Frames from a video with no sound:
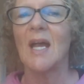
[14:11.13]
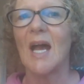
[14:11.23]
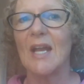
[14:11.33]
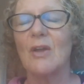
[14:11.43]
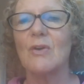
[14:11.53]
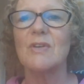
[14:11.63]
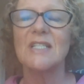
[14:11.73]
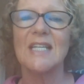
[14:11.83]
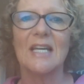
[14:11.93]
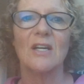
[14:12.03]
and i
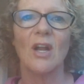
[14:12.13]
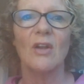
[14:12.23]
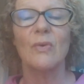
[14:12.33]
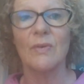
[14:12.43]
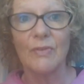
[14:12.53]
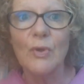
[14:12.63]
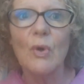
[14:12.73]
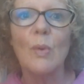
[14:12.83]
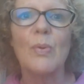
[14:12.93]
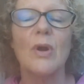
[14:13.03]
already get a clue of
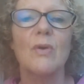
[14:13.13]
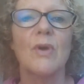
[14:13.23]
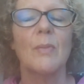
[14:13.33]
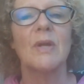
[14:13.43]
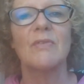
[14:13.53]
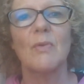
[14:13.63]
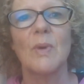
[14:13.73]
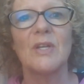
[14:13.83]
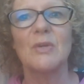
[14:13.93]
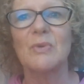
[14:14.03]
your programming from
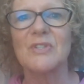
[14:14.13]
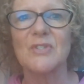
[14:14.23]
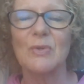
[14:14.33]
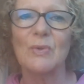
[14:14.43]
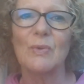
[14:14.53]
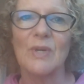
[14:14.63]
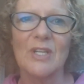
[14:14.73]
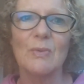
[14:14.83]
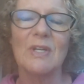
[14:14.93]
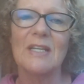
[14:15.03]
when you were at school when
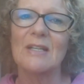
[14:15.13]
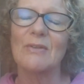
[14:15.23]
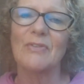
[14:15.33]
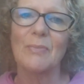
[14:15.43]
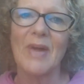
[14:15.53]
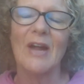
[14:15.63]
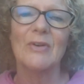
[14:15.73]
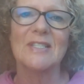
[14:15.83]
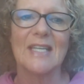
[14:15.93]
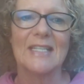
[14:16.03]
you were little from
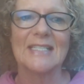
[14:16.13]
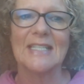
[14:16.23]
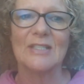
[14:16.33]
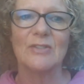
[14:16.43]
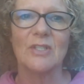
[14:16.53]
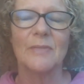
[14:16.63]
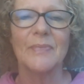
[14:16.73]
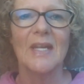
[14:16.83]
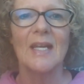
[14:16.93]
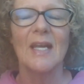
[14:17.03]
parents etc
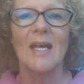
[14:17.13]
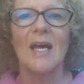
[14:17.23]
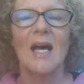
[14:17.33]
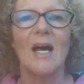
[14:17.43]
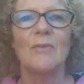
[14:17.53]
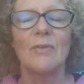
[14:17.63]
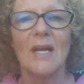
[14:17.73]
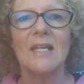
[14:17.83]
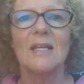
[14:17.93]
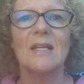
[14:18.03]
and
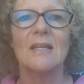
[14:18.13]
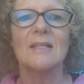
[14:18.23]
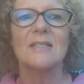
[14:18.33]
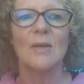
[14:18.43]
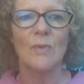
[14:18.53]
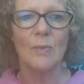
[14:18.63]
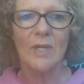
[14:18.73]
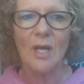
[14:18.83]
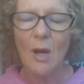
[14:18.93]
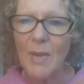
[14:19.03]
recognizing when we
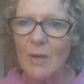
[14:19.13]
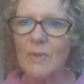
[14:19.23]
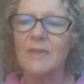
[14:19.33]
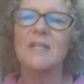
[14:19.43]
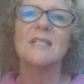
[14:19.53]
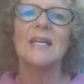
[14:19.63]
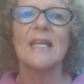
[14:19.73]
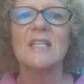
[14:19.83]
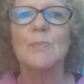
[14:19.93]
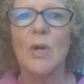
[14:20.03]
come out with things like
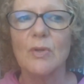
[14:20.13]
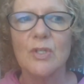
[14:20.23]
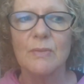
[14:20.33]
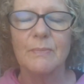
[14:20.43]
yes bot